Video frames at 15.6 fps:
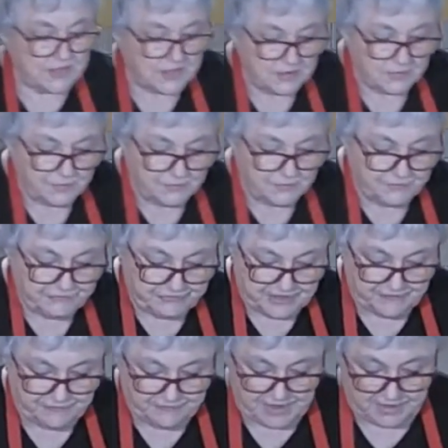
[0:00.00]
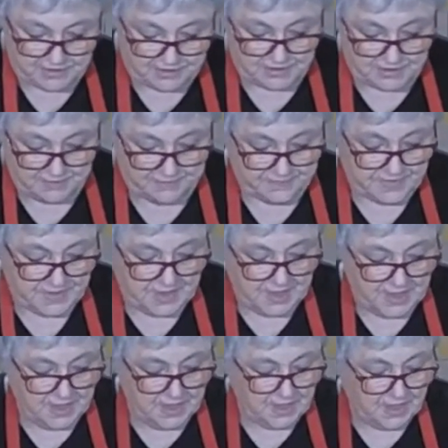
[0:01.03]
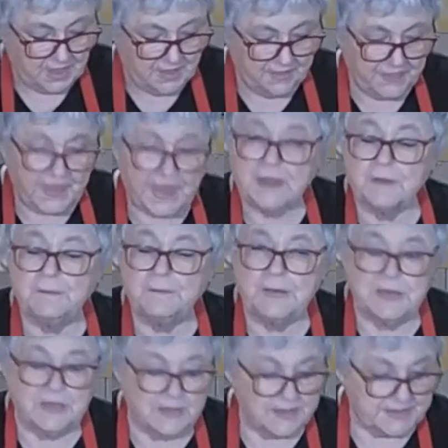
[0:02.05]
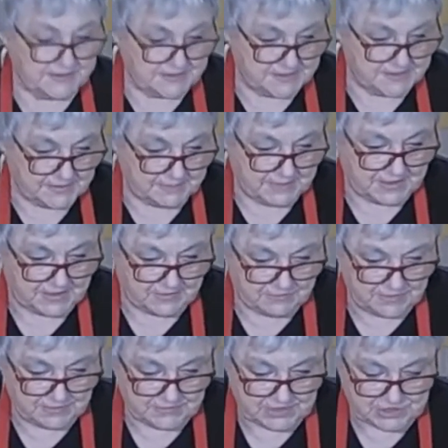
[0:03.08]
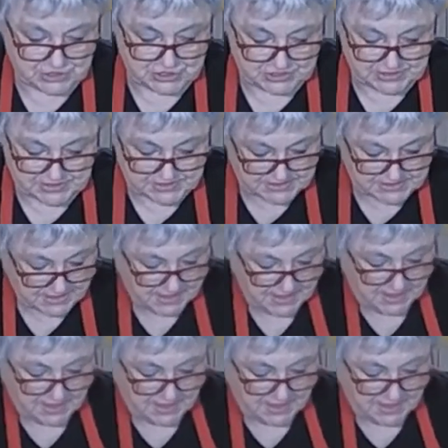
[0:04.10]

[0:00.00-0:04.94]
gluten-free flour. And that applies to the macaroni cheese.